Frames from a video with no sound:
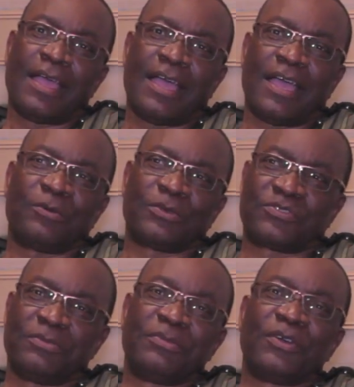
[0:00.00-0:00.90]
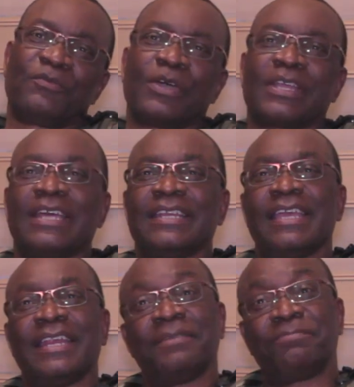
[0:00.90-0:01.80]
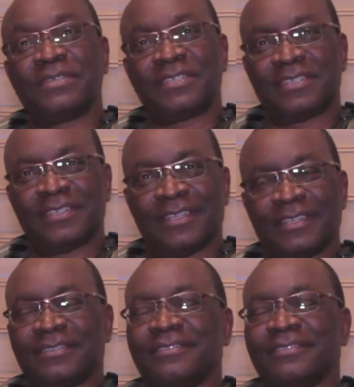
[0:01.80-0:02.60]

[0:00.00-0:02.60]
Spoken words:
I was dreaming of working at NNPC then.